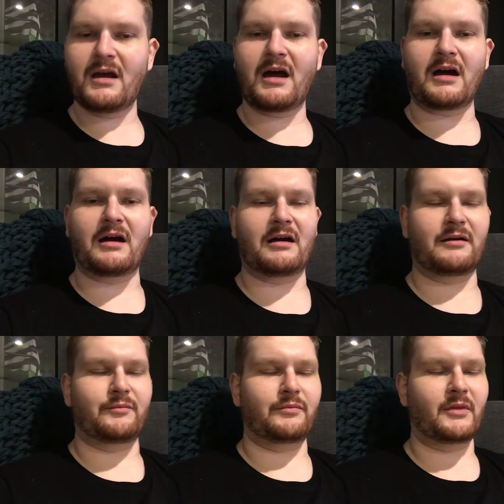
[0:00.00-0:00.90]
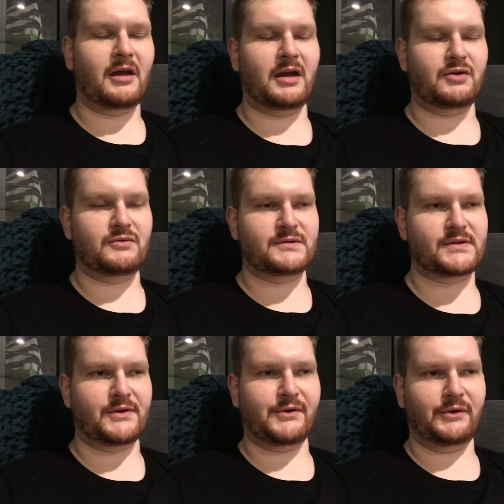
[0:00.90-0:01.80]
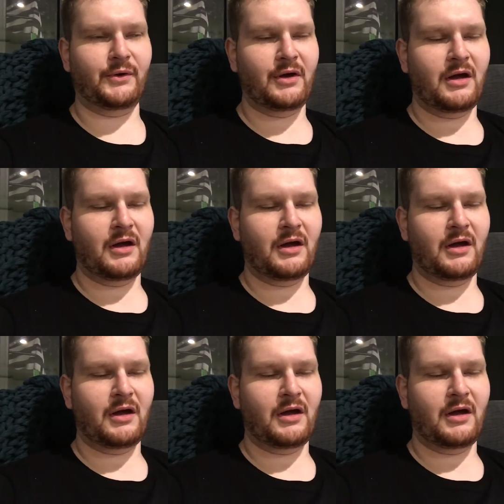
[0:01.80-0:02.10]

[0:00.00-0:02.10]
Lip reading: And also